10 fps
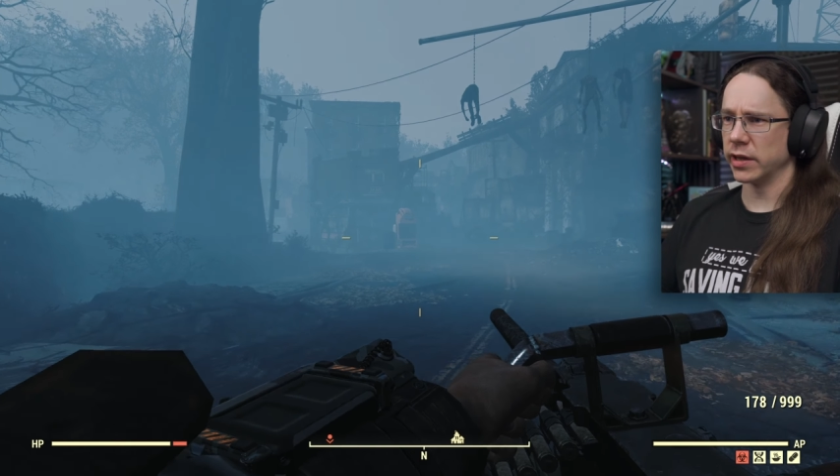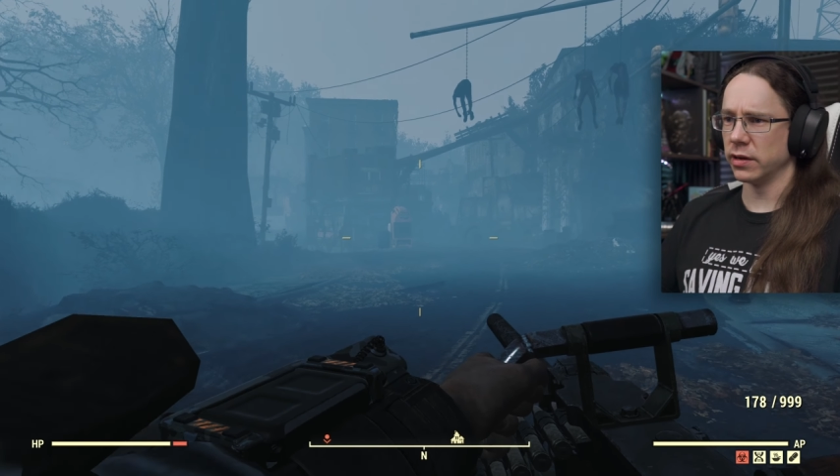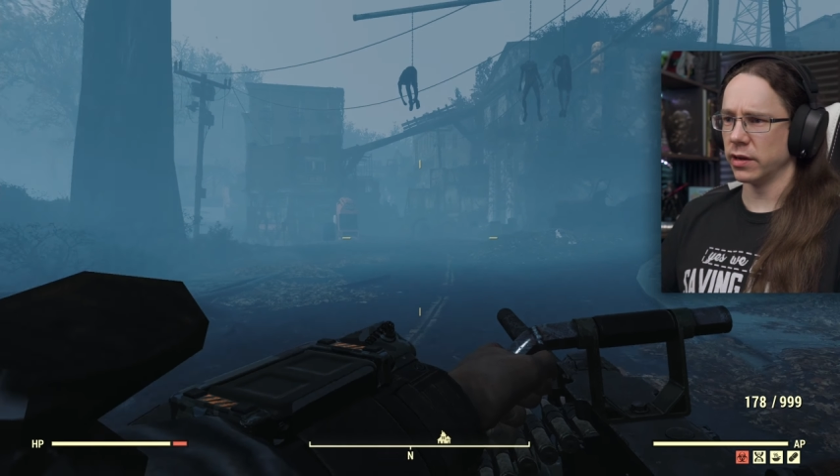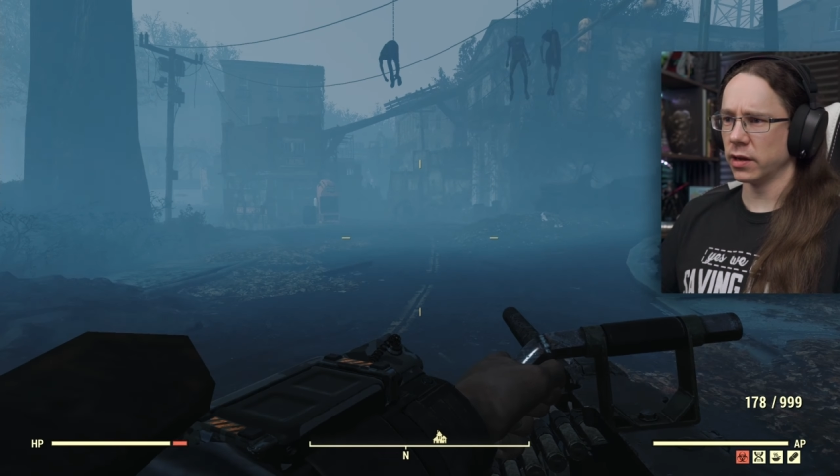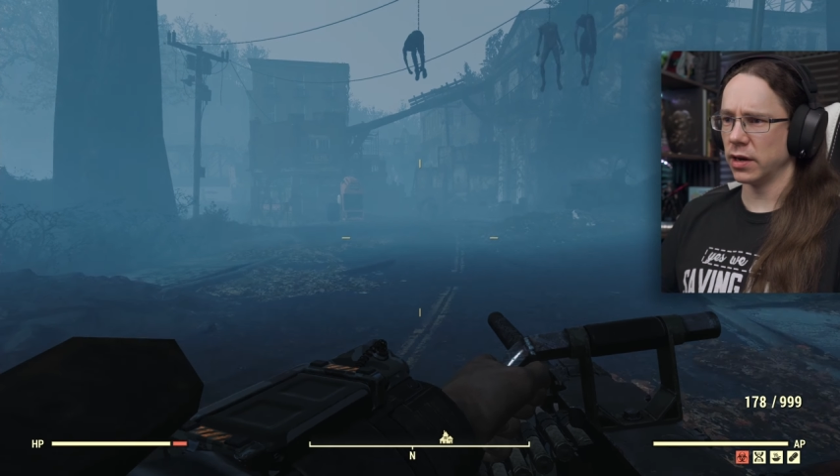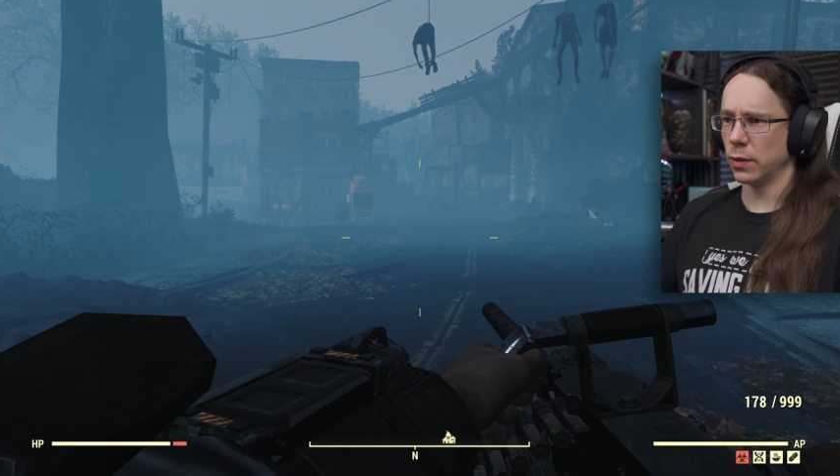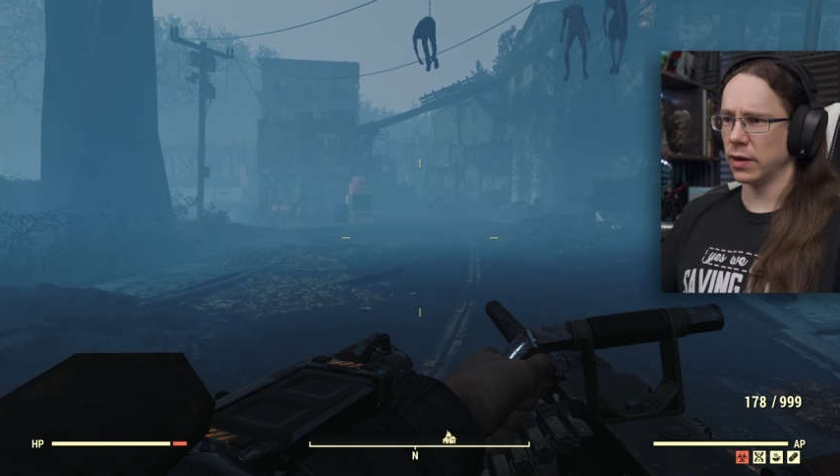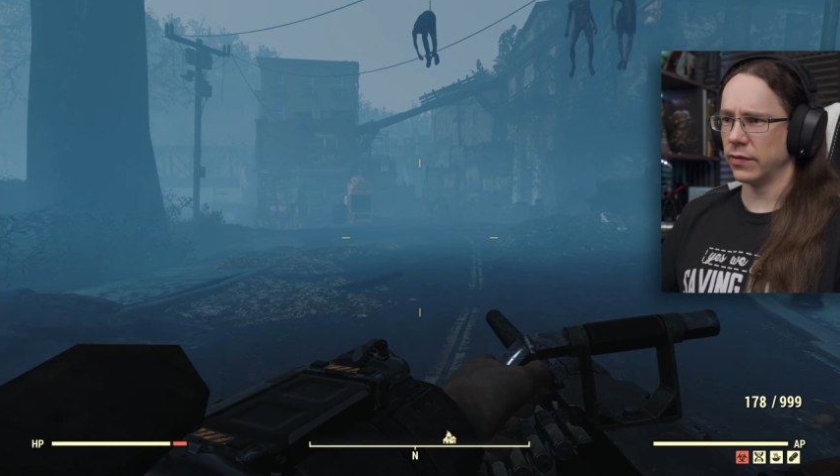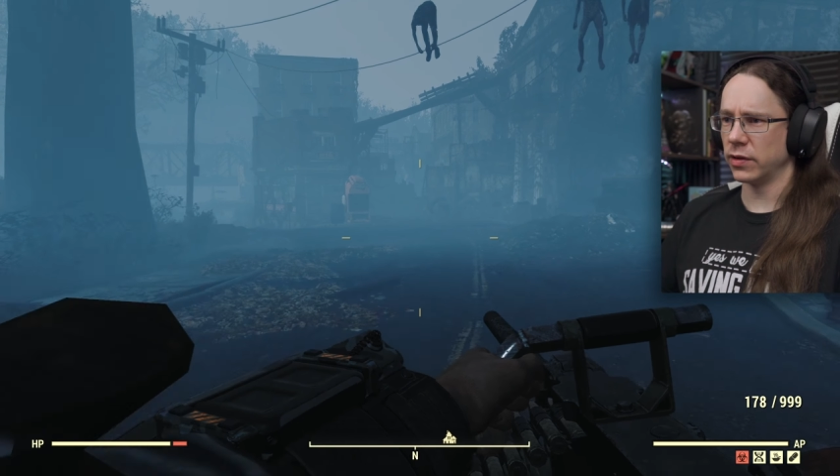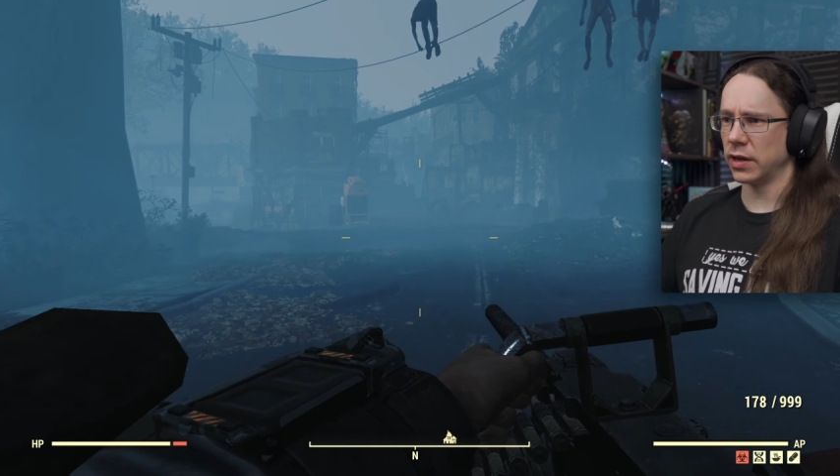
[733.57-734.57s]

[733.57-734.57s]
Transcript: in lower level